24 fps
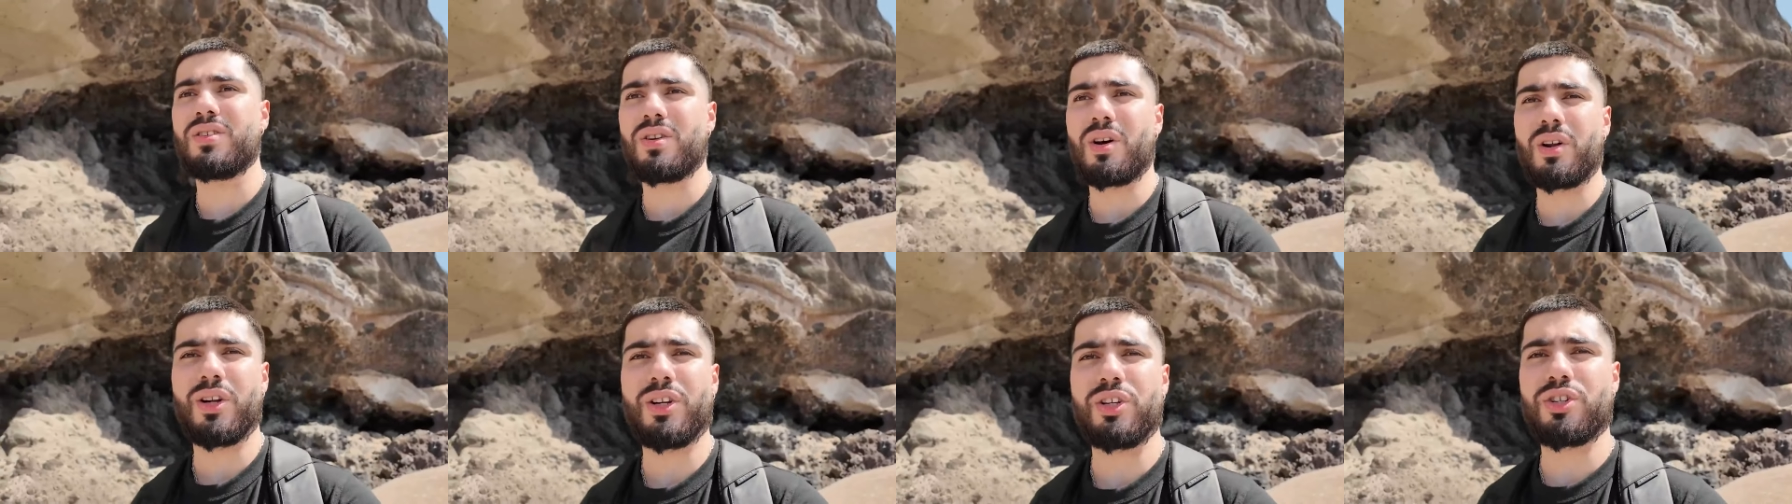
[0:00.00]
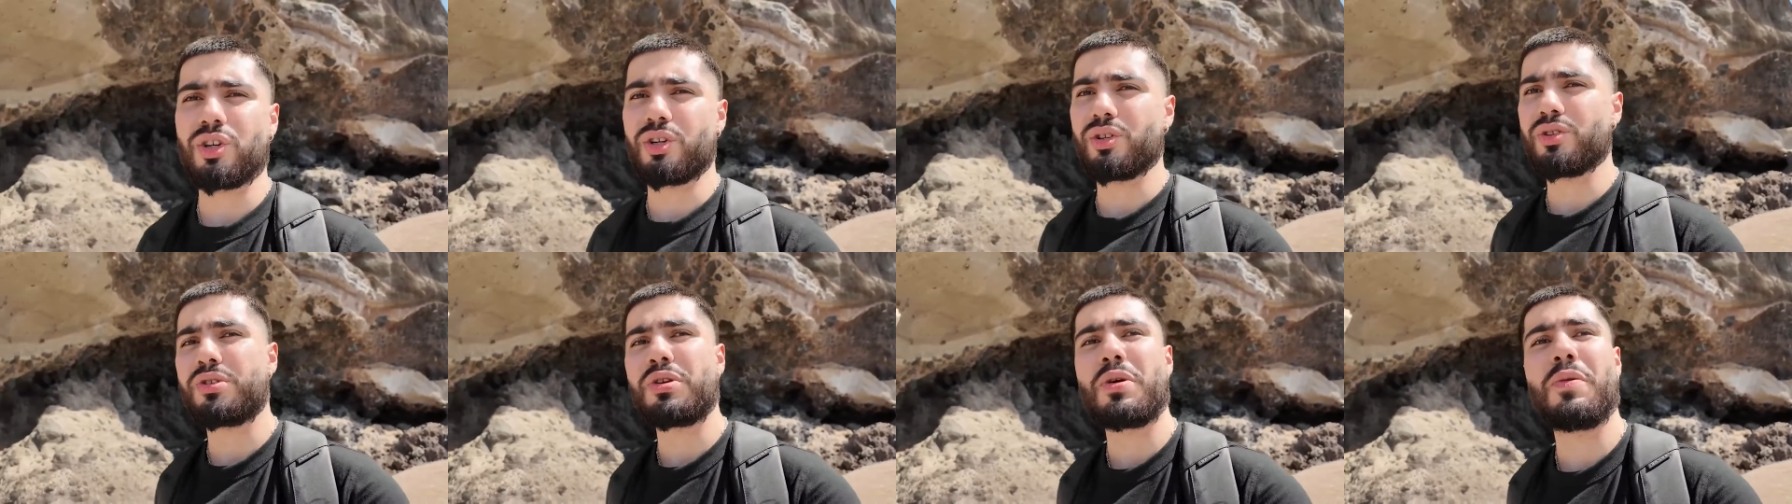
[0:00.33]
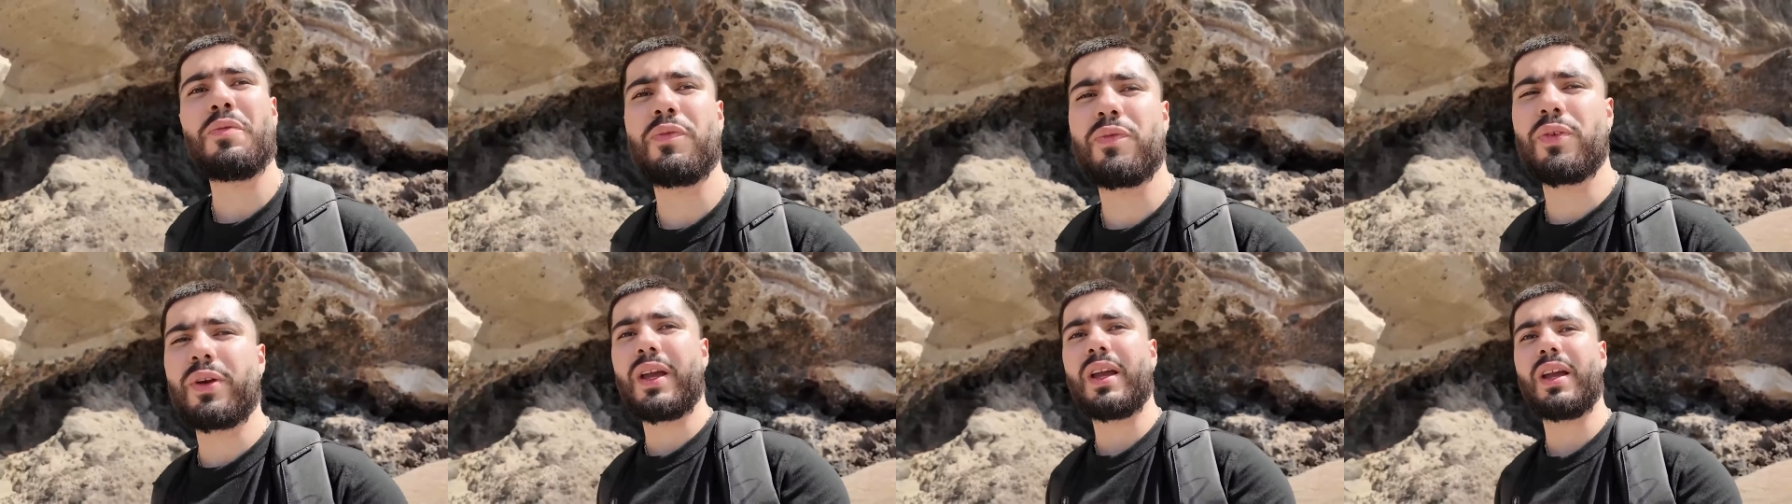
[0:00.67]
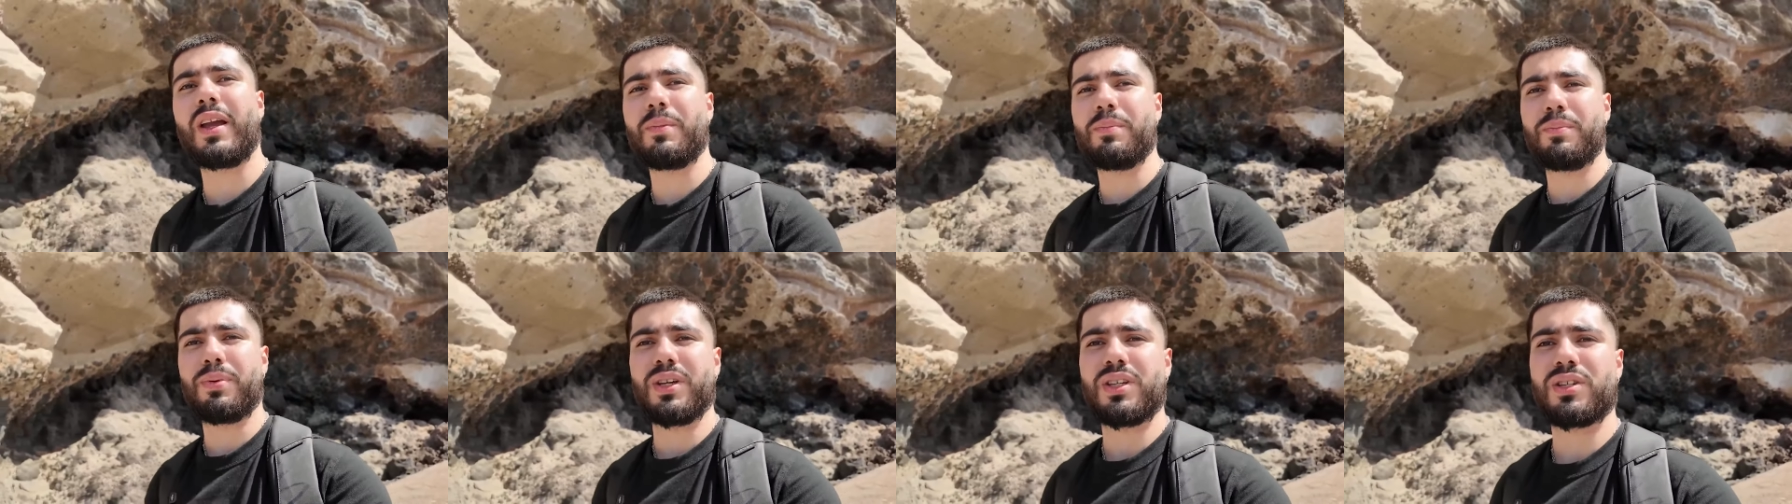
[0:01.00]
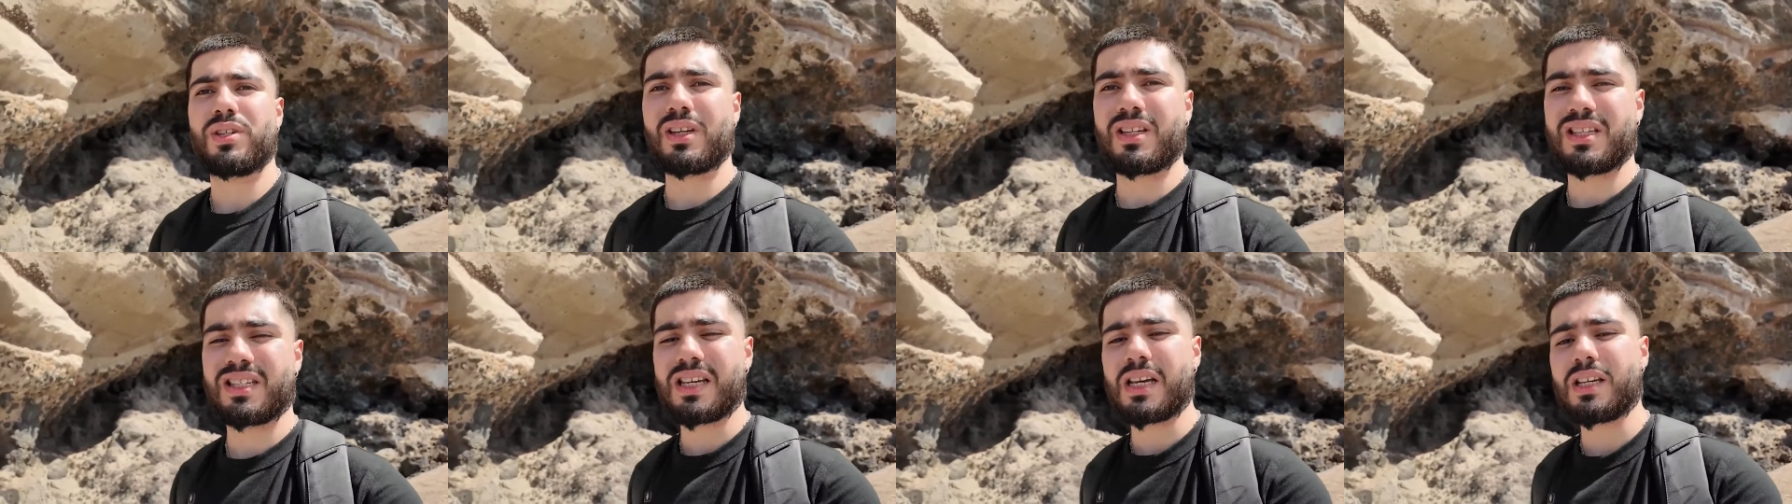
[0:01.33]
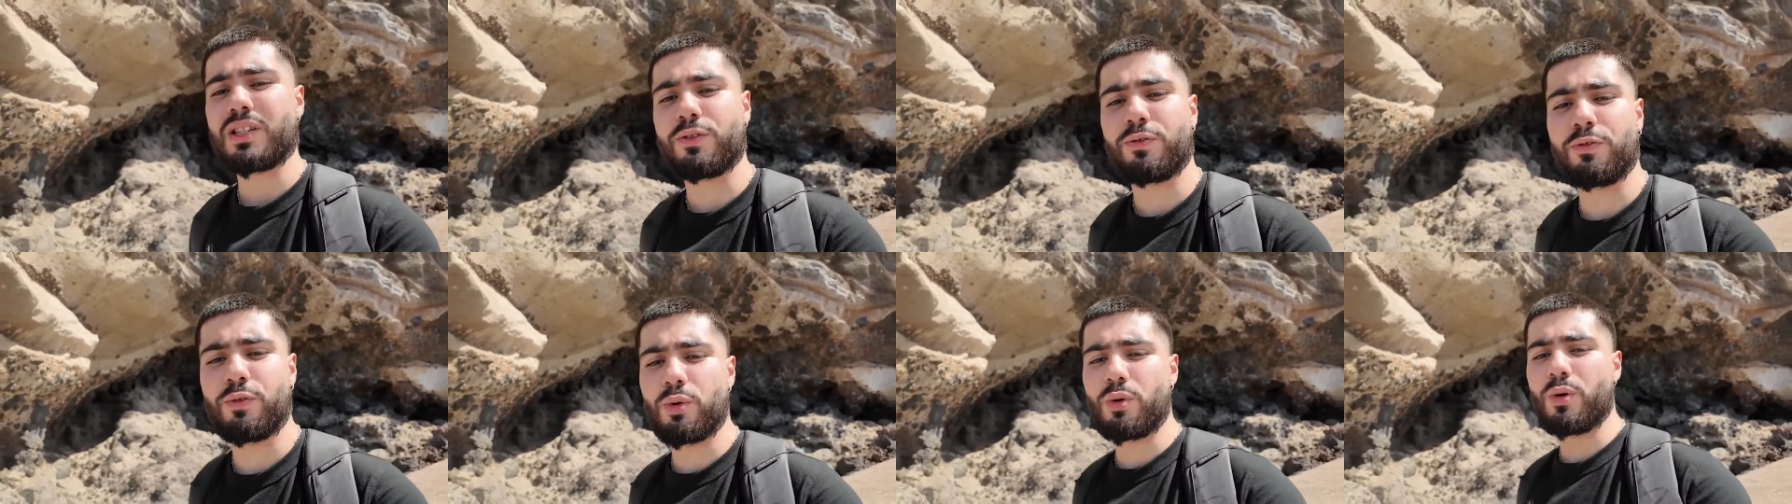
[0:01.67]
his knowledge on something and be
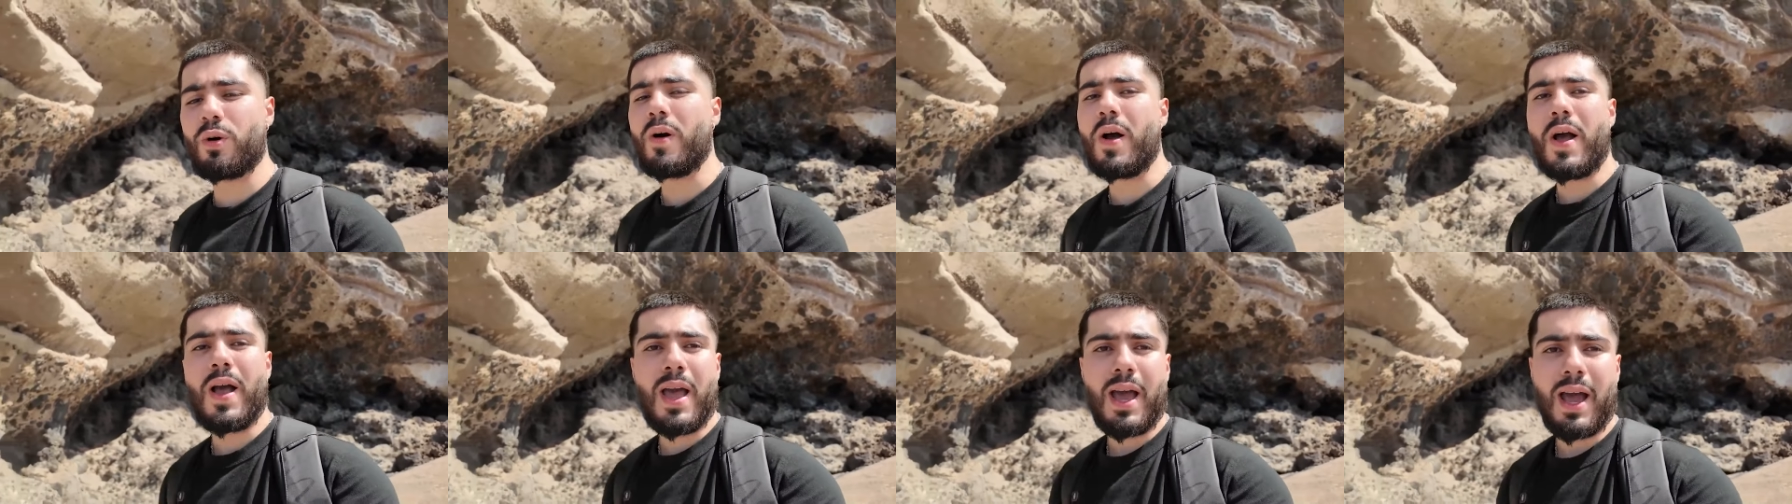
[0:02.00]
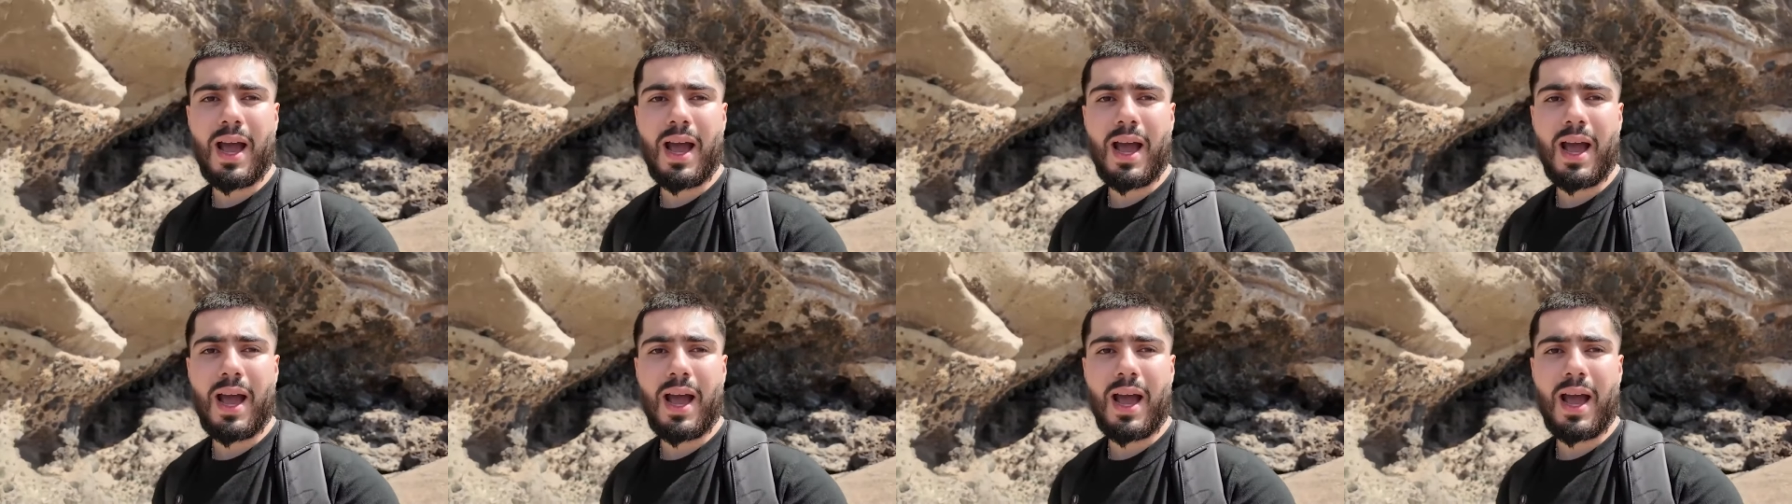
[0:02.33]
successful.